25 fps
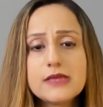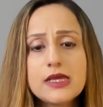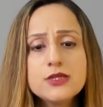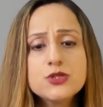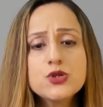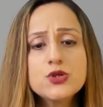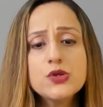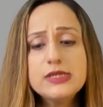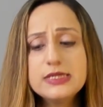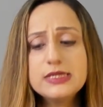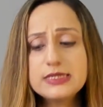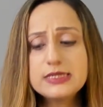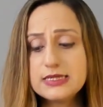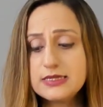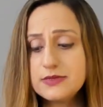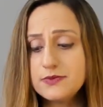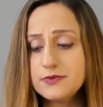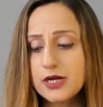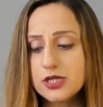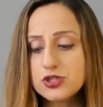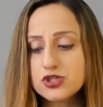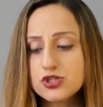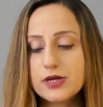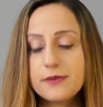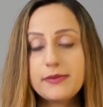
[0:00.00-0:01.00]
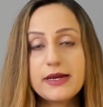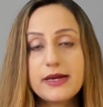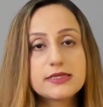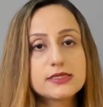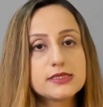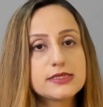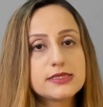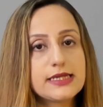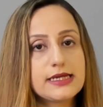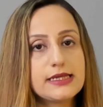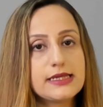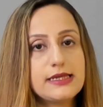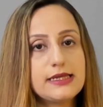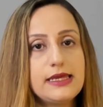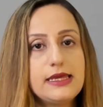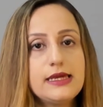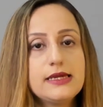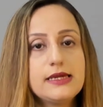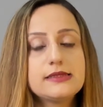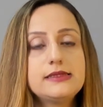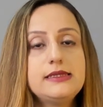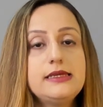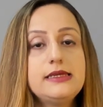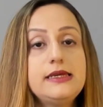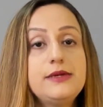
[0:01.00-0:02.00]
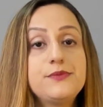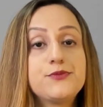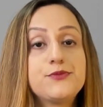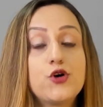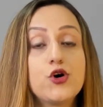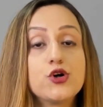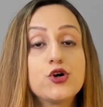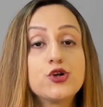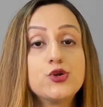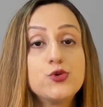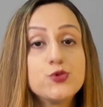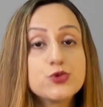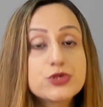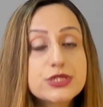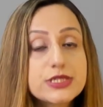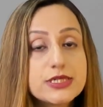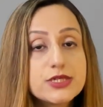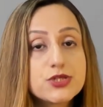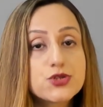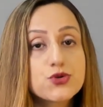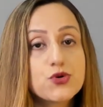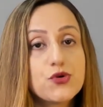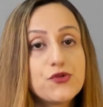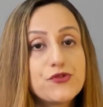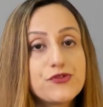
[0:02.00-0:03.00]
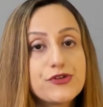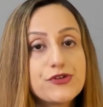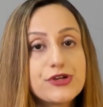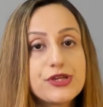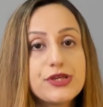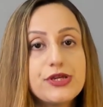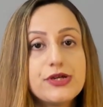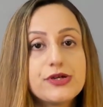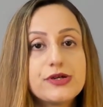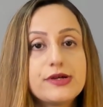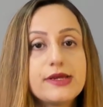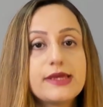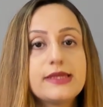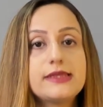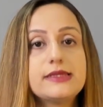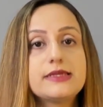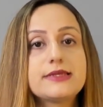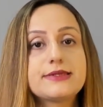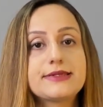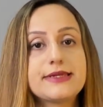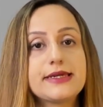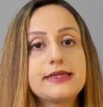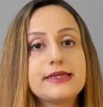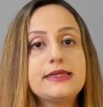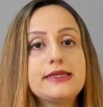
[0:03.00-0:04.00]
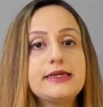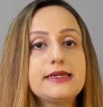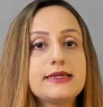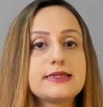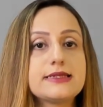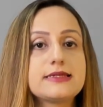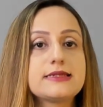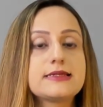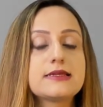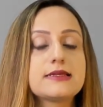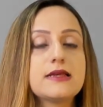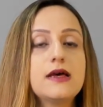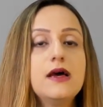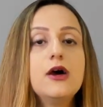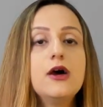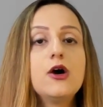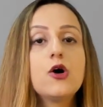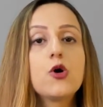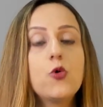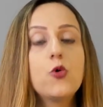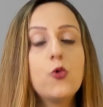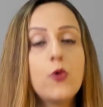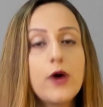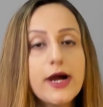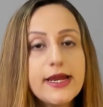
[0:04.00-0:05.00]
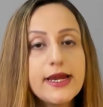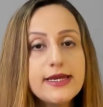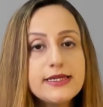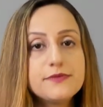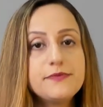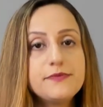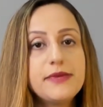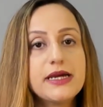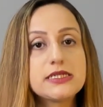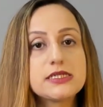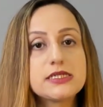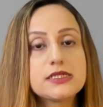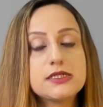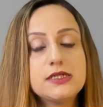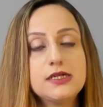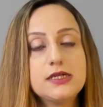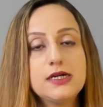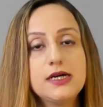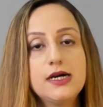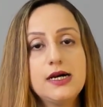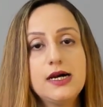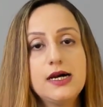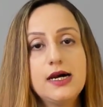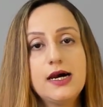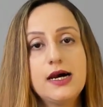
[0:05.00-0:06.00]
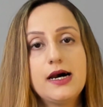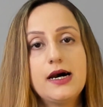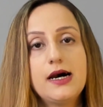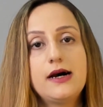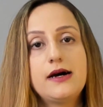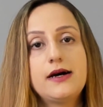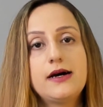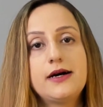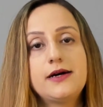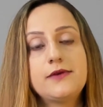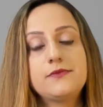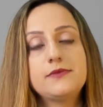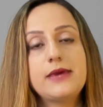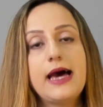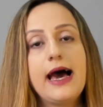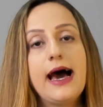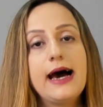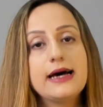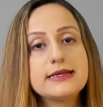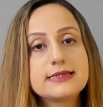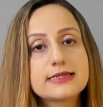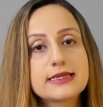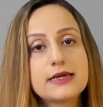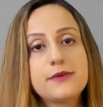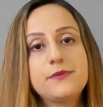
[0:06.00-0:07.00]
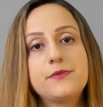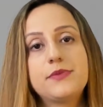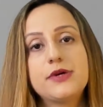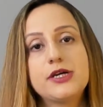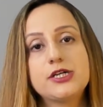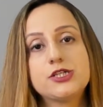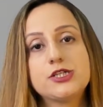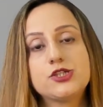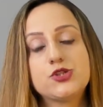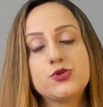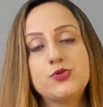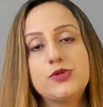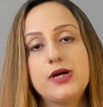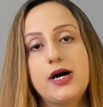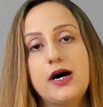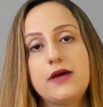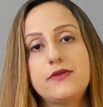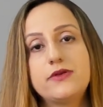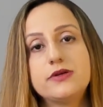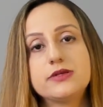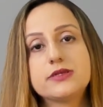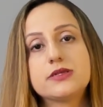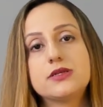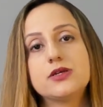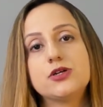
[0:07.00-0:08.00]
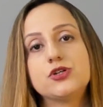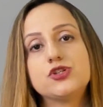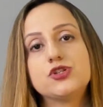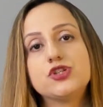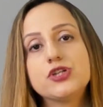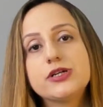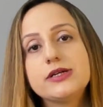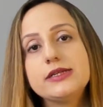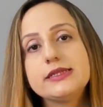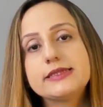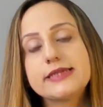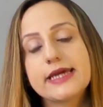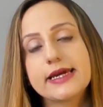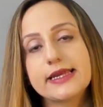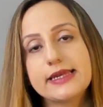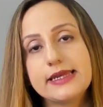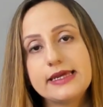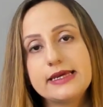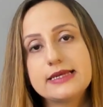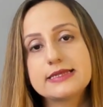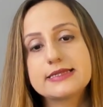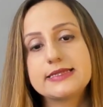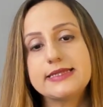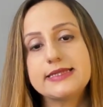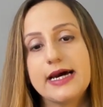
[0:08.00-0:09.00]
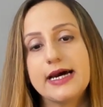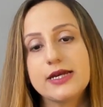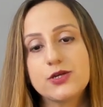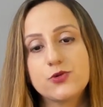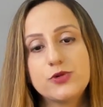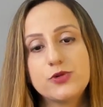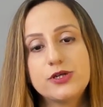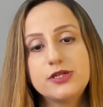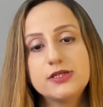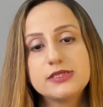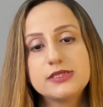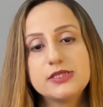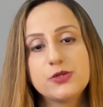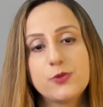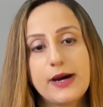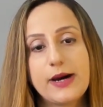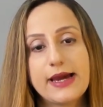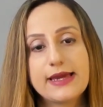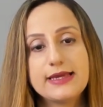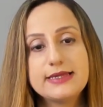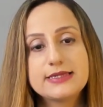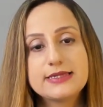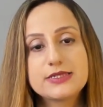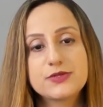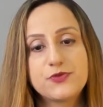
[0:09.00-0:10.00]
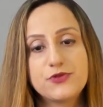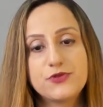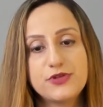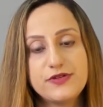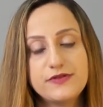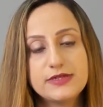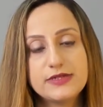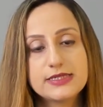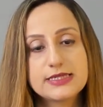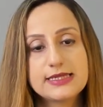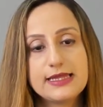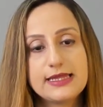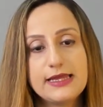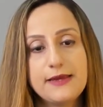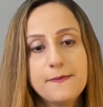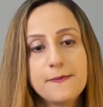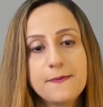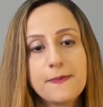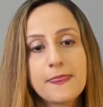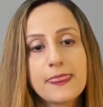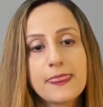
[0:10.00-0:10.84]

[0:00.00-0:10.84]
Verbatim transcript: so this is much a better technique the prognosis over here in this technique is quite better um, as compared to the other surgical techniques that were devised previously.